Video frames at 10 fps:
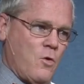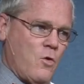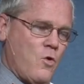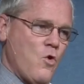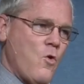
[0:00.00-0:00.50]

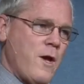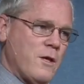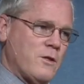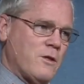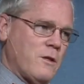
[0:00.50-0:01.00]
who
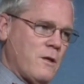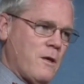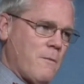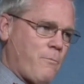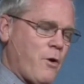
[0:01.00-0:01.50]
is
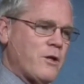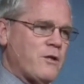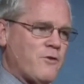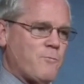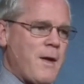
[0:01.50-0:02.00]
Prince
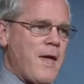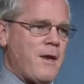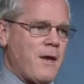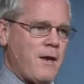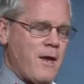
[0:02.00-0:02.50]
of Spain,
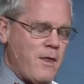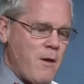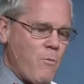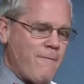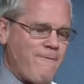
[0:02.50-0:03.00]
and
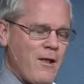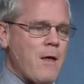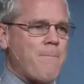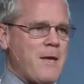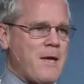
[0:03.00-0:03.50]
then when
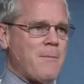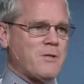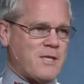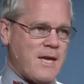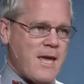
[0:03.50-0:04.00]
Philip
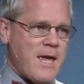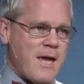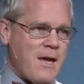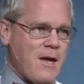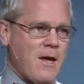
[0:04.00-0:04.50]
becomes
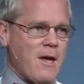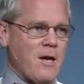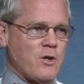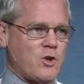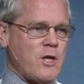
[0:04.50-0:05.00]
king,
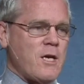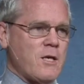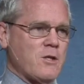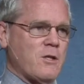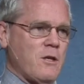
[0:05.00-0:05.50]
she
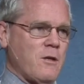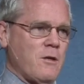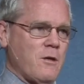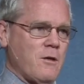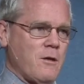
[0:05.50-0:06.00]
is
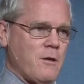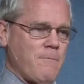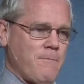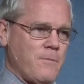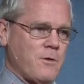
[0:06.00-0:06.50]

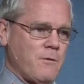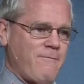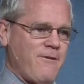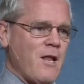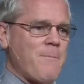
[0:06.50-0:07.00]

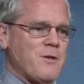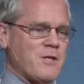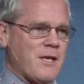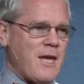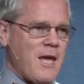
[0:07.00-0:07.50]
Philip is
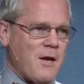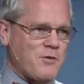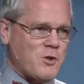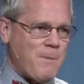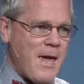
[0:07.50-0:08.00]
the King of
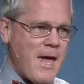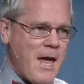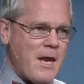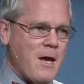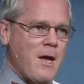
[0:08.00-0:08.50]

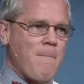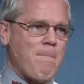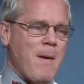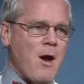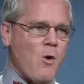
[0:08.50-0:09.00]
Spain,
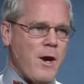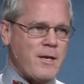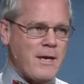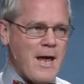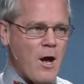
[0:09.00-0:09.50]

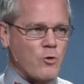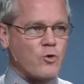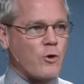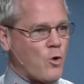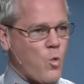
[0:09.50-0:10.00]
married now
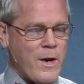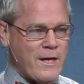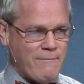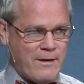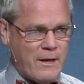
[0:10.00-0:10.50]
to the
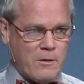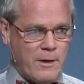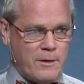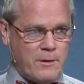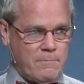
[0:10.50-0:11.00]
Queen of
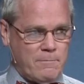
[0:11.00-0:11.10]
England.